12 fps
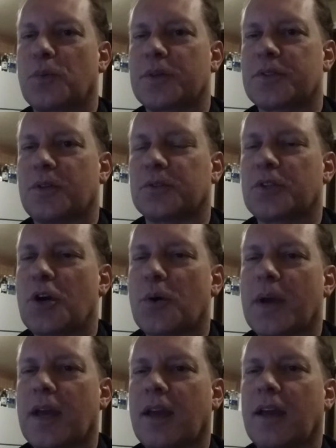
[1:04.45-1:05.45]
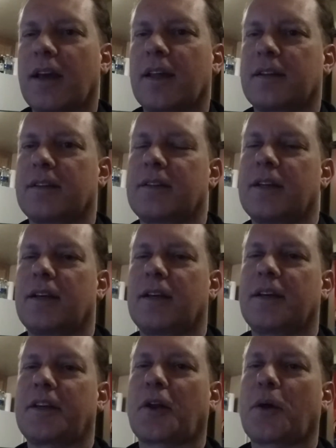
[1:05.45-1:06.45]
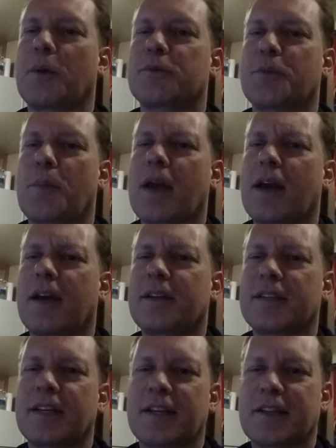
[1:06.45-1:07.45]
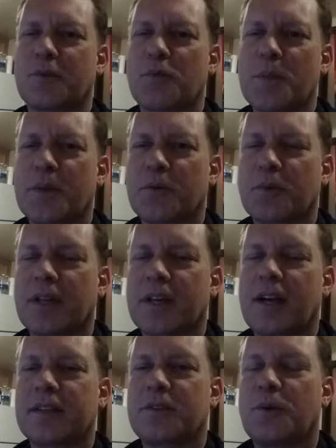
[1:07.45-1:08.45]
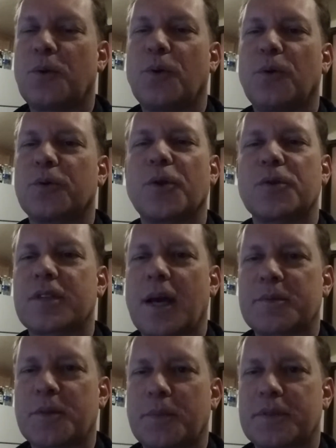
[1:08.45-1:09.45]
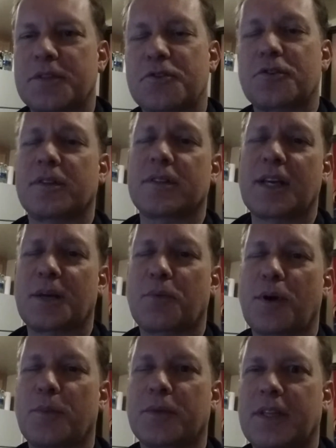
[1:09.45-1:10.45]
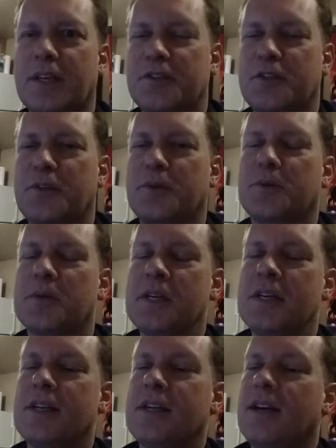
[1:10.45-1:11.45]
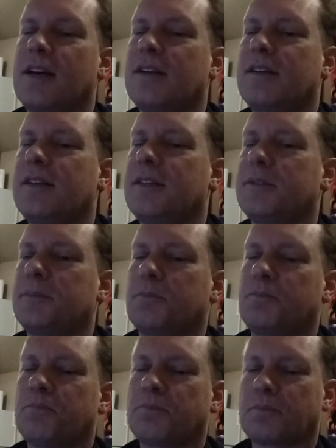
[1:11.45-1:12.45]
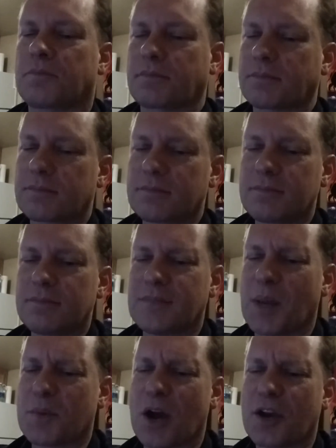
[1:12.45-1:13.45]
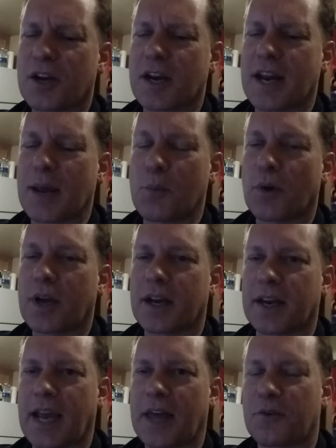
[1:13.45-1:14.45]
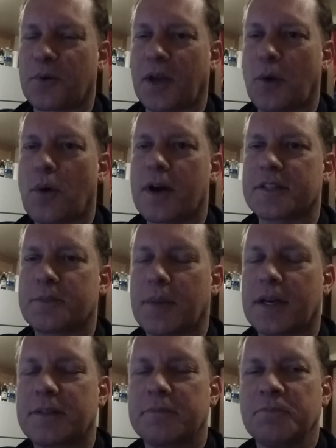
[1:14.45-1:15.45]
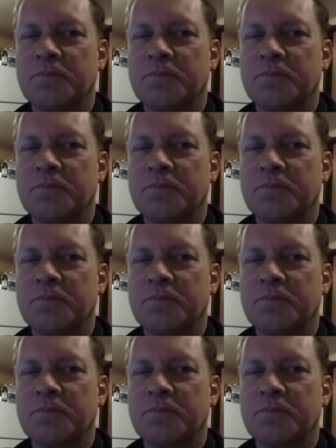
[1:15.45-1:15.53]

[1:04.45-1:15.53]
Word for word: was all-knowing, and he was a man. The women really got to hold those types of positions. Had a problem with that too. I'm not going to name what kind of gathering it was, but